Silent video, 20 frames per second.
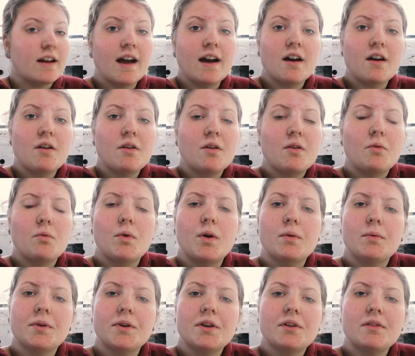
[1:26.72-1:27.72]
now what
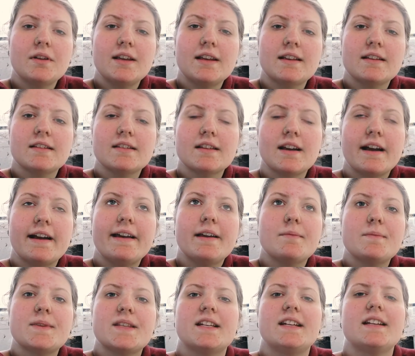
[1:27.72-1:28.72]
we're doing is I am
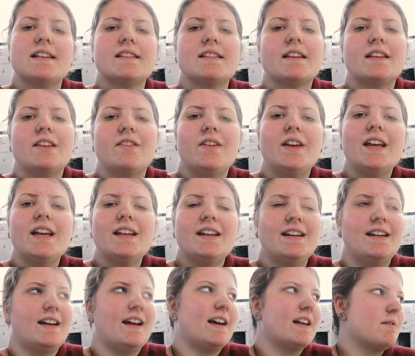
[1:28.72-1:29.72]
sitting inside the van
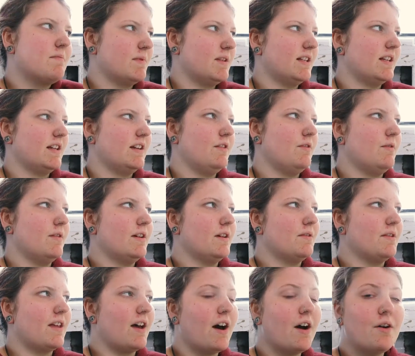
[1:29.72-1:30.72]
and Adam is gonna go out of
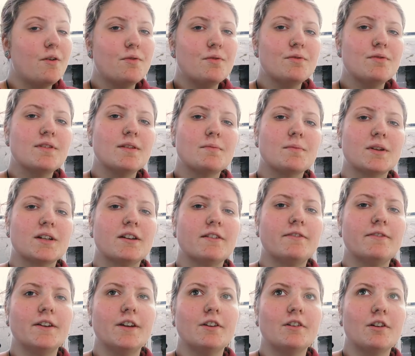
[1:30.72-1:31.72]
the hose and we're gonna
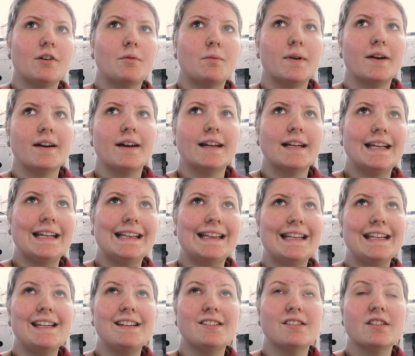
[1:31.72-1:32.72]
figure out where any
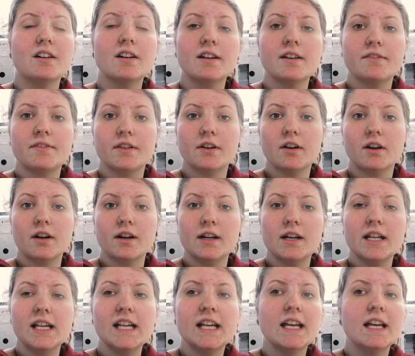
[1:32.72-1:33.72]
leaks are, if there are
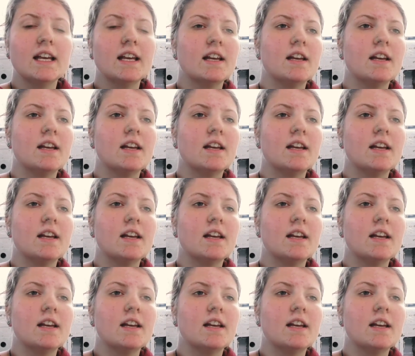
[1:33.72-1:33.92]
any,